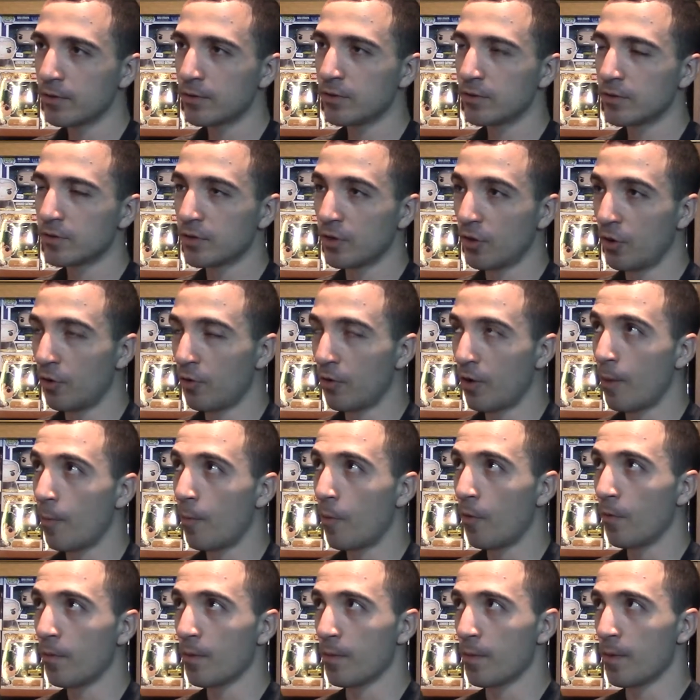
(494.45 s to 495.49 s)
So I'm
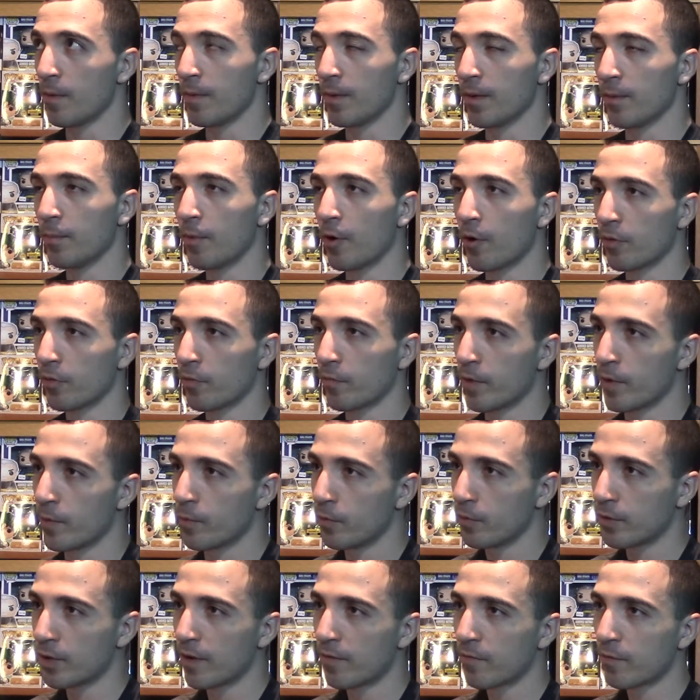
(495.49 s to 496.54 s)
hoping maybe part 3
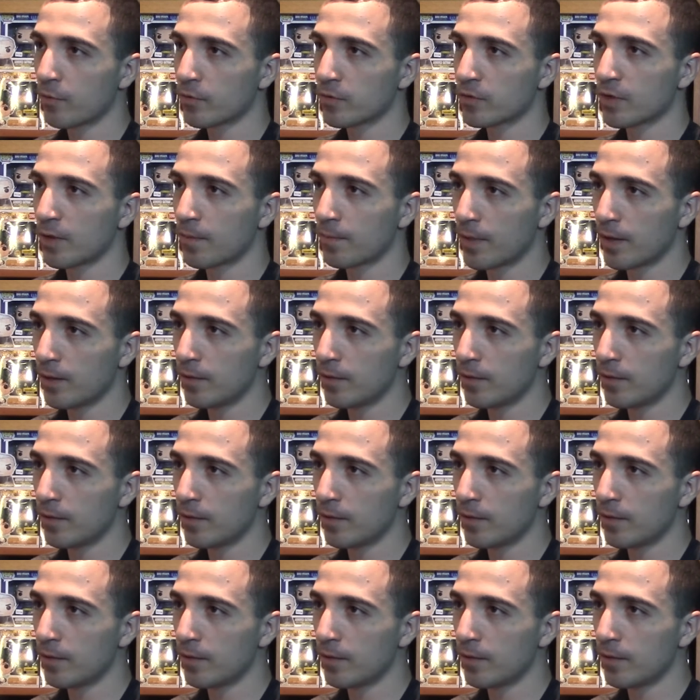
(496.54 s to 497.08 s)
will give her something.